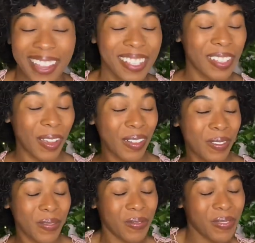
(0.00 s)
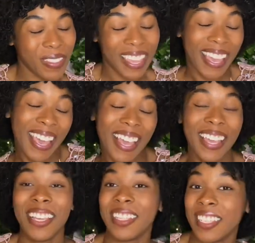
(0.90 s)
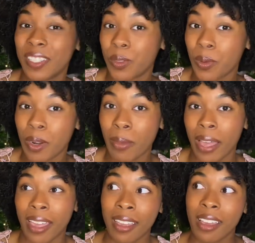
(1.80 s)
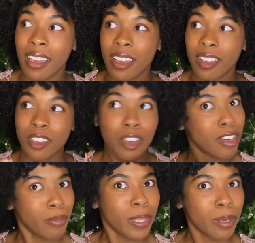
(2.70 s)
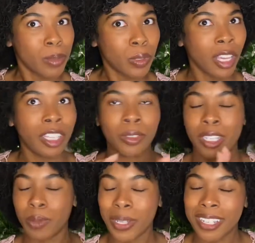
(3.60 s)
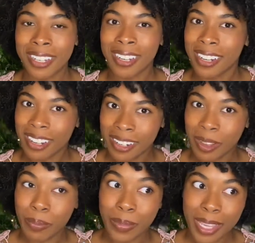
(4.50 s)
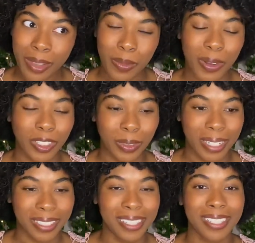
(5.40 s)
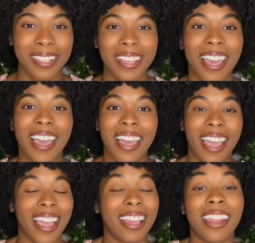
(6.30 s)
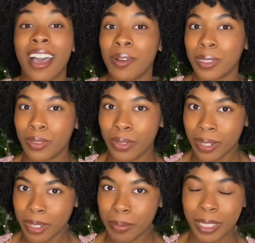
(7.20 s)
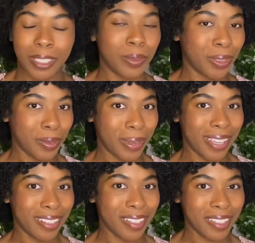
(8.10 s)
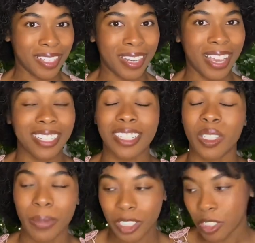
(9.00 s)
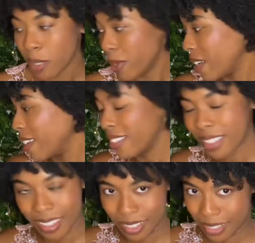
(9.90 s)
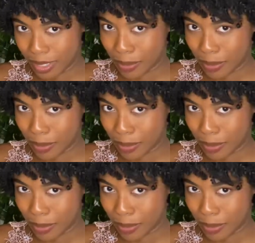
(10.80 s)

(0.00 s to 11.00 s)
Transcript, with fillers: So this is one of my could have been a boulé dress but didn't end up being one dresses and I was very pleased with the way it looked tonight, especially because it is a